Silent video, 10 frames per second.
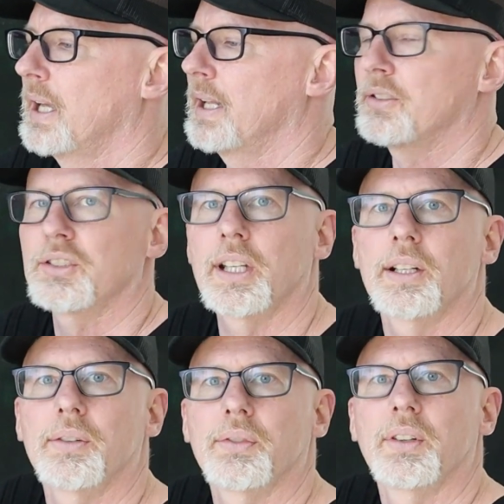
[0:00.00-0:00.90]
Instead
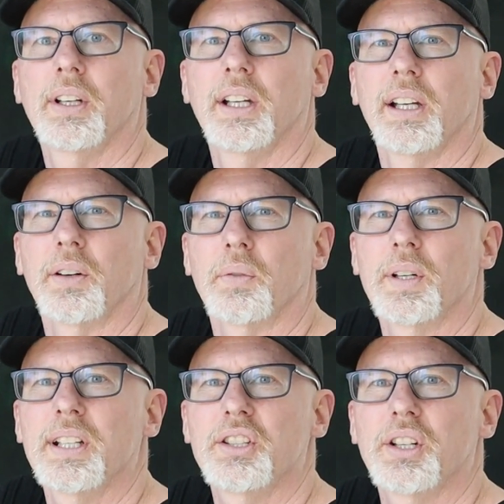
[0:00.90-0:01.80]
of
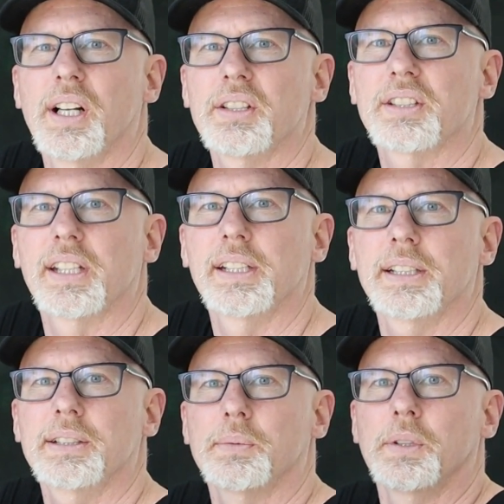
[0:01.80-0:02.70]
readjusting